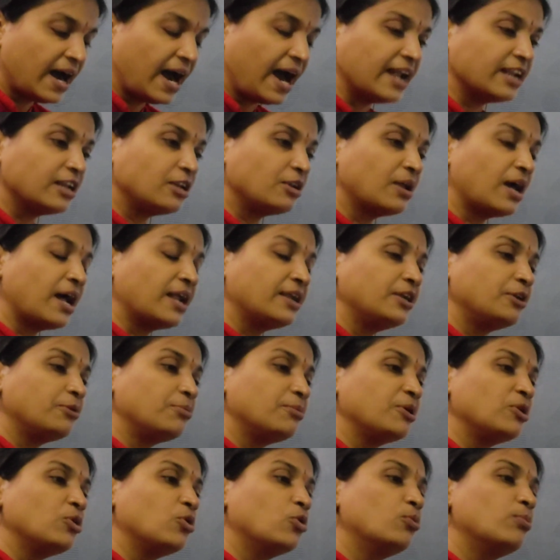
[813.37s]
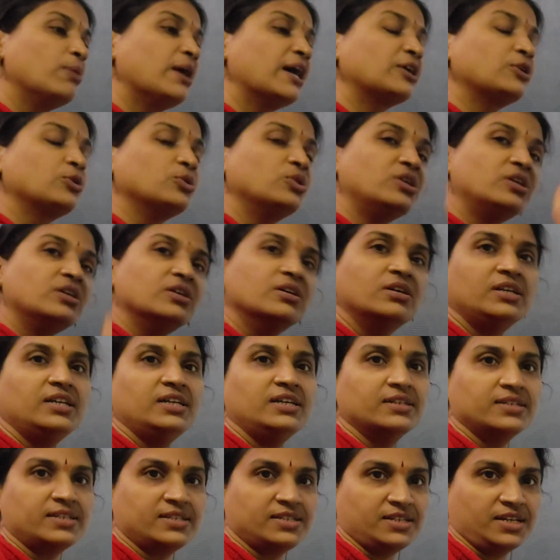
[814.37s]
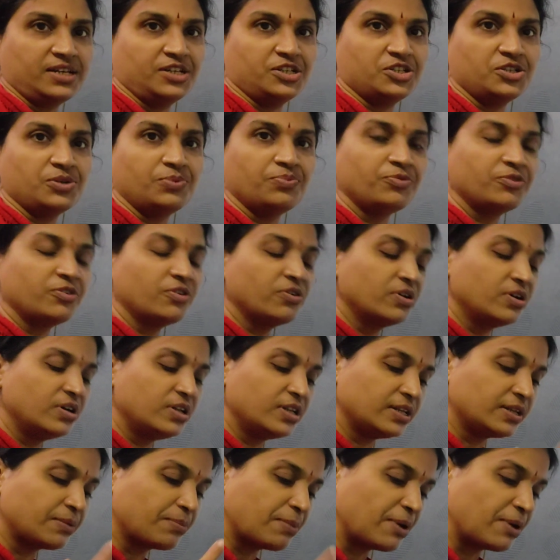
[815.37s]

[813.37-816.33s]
and it may go back to the earlier stage. Or